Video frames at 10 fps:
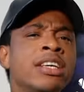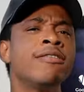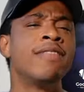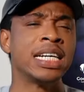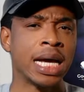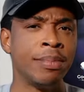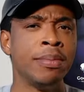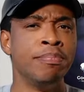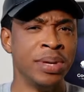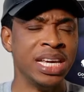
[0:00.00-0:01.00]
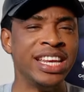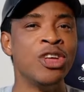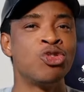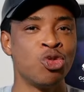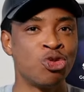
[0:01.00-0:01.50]
Getting vitamin B,
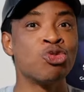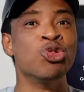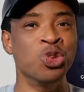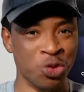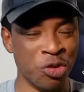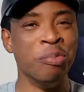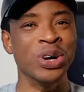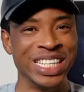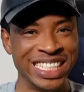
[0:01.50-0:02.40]
the true do for